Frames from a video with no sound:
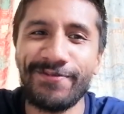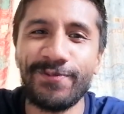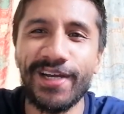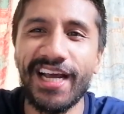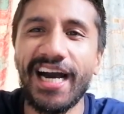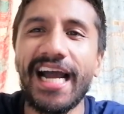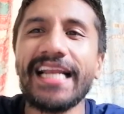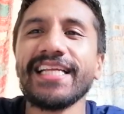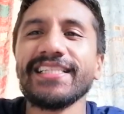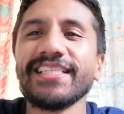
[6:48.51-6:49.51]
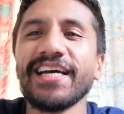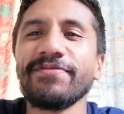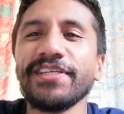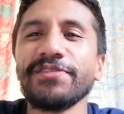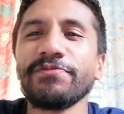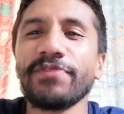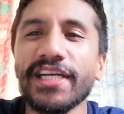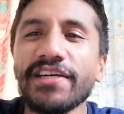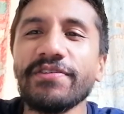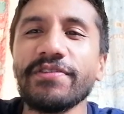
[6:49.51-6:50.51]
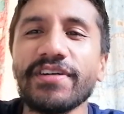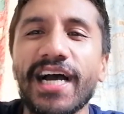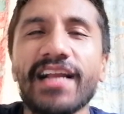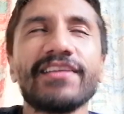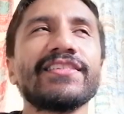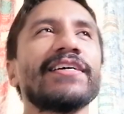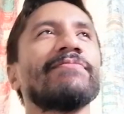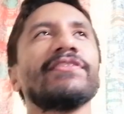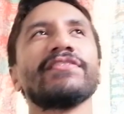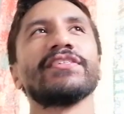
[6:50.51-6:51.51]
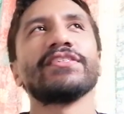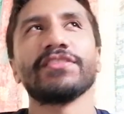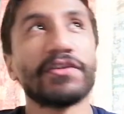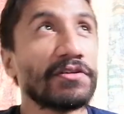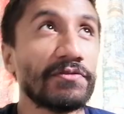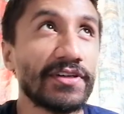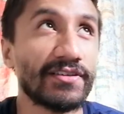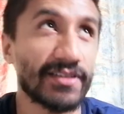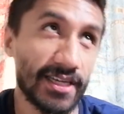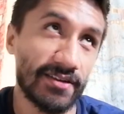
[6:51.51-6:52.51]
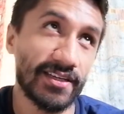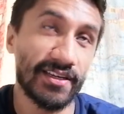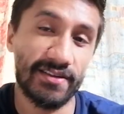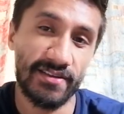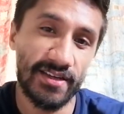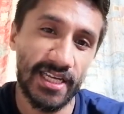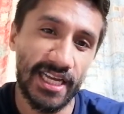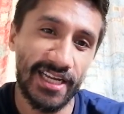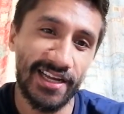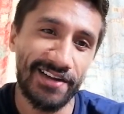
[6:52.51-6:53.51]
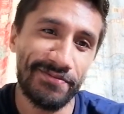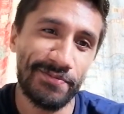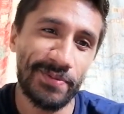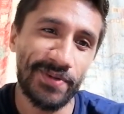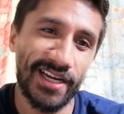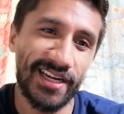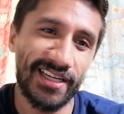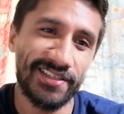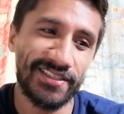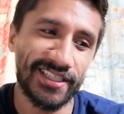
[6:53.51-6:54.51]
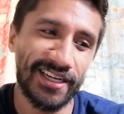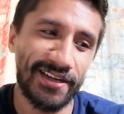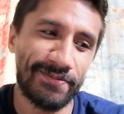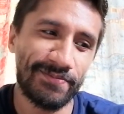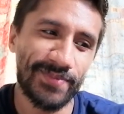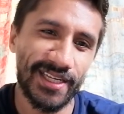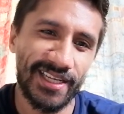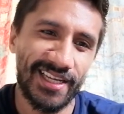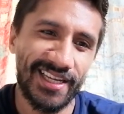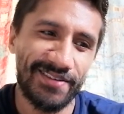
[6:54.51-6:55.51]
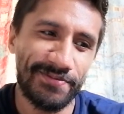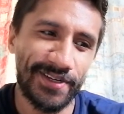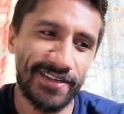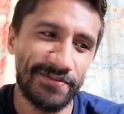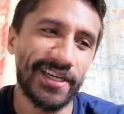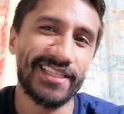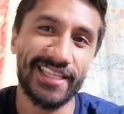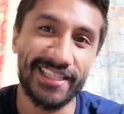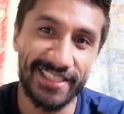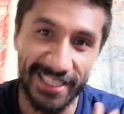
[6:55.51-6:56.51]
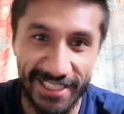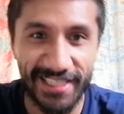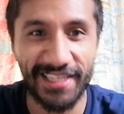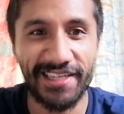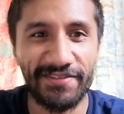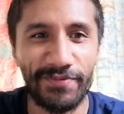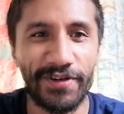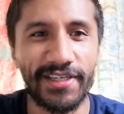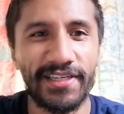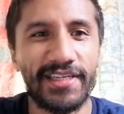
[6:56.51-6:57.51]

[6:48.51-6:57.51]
Where island time is real. Island time is so real out here. I remember I used to come when I started teaching more.